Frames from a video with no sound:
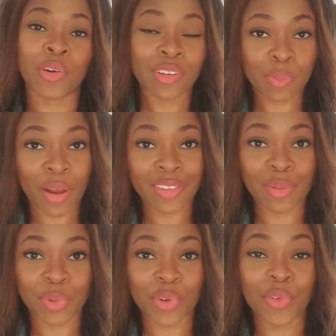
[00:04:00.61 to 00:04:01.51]
are
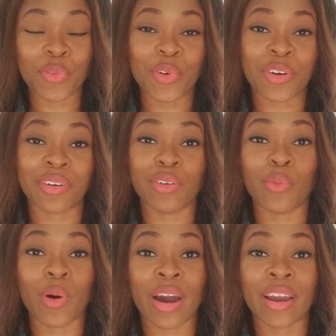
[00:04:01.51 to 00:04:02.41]
responsible for
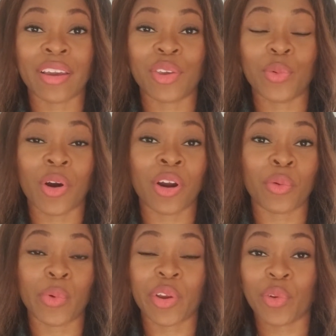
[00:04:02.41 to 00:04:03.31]
why you are
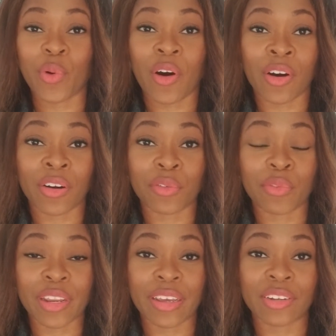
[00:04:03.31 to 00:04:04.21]
where you are
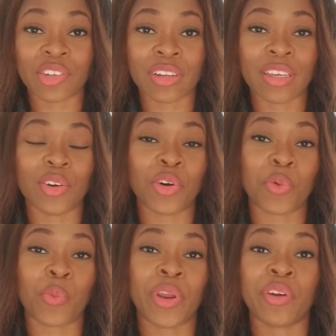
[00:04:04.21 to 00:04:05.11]
financially or
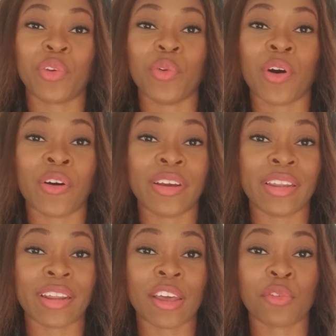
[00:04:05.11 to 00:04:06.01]
where you are
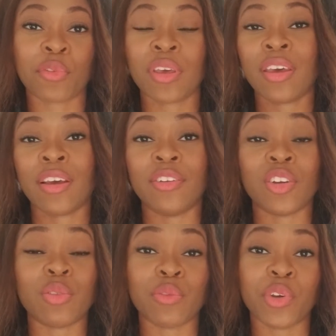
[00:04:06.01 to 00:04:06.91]
in life in
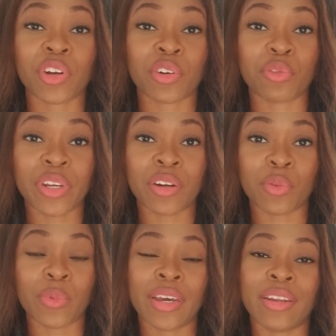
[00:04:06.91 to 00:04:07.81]
terms of your
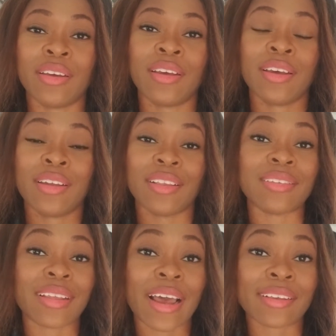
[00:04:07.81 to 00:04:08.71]
career, when the
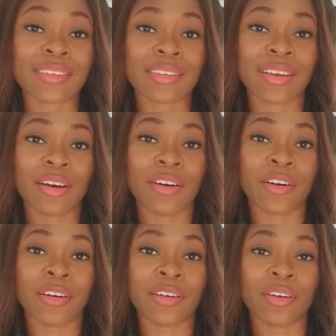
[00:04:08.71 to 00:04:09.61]

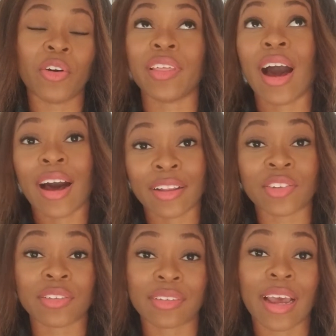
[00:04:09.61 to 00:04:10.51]
the odds
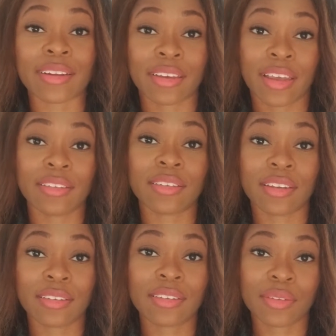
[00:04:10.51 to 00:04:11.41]
are stacked against
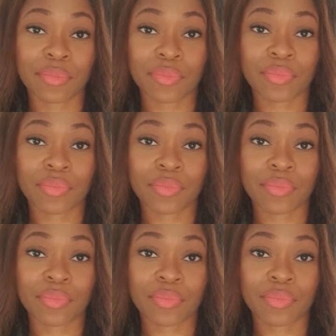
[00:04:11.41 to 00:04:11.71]
us.